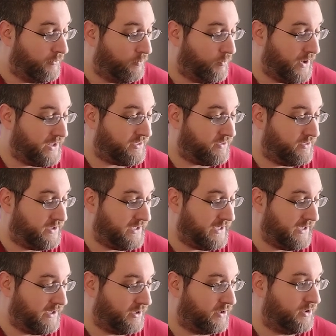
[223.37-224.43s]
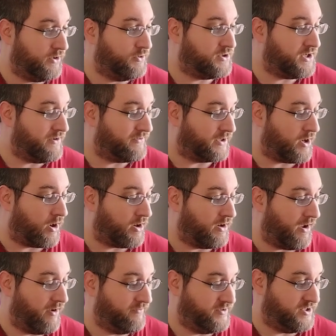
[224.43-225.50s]
With the inclusion of the card
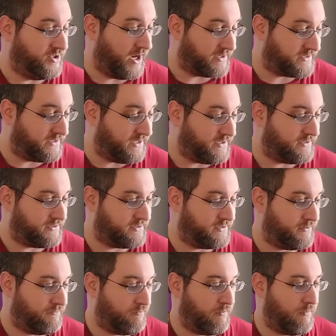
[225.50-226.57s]
of Justice,